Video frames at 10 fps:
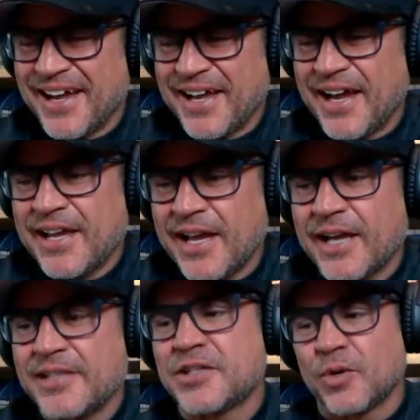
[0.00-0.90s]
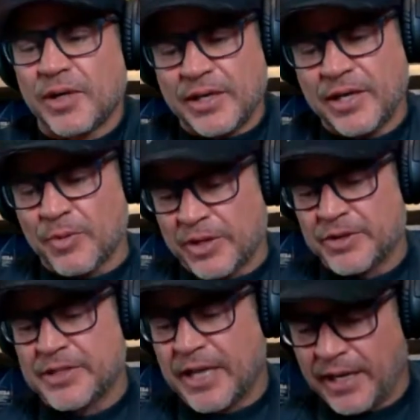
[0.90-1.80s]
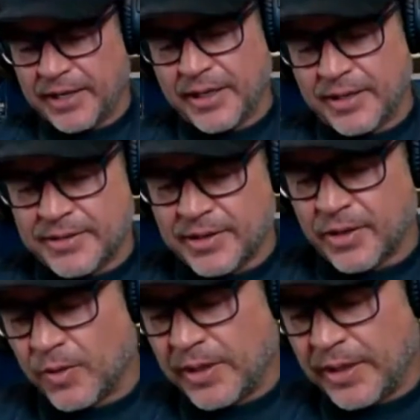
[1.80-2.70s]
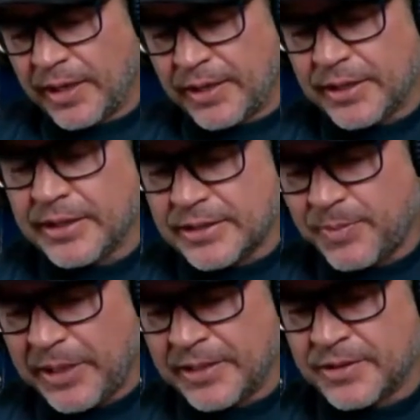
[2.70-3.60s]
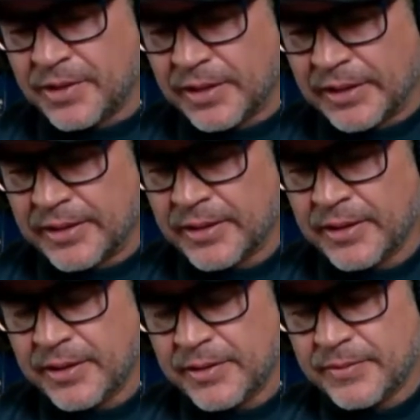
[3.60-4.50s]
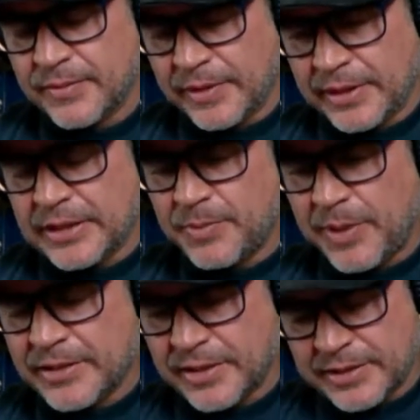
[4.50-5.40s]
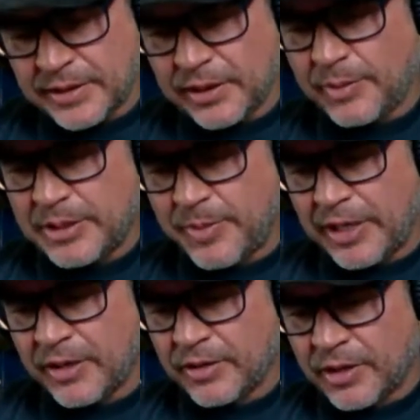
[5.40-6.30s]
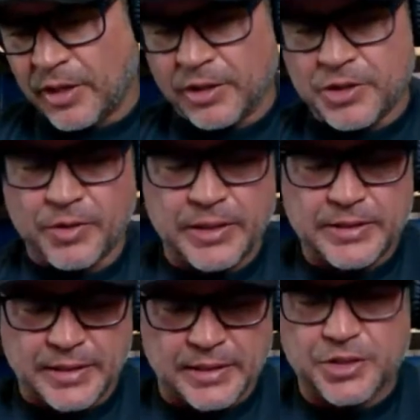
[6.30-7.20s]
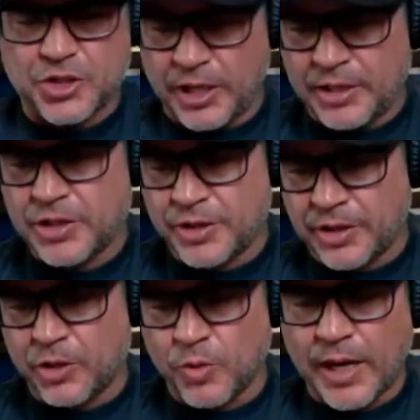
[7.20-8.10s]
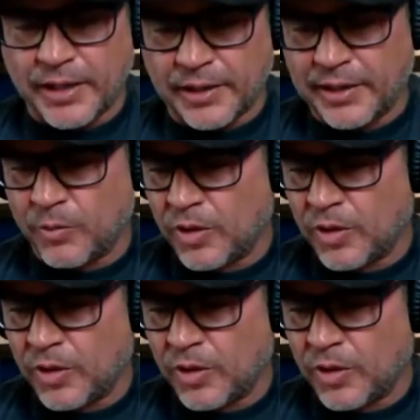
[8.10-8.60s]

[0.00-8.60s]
I totally hear what you're saying, and so I think it depends on. I think it depends. It's a little bit dependent on the culture, and as things change, I think you're right. Like,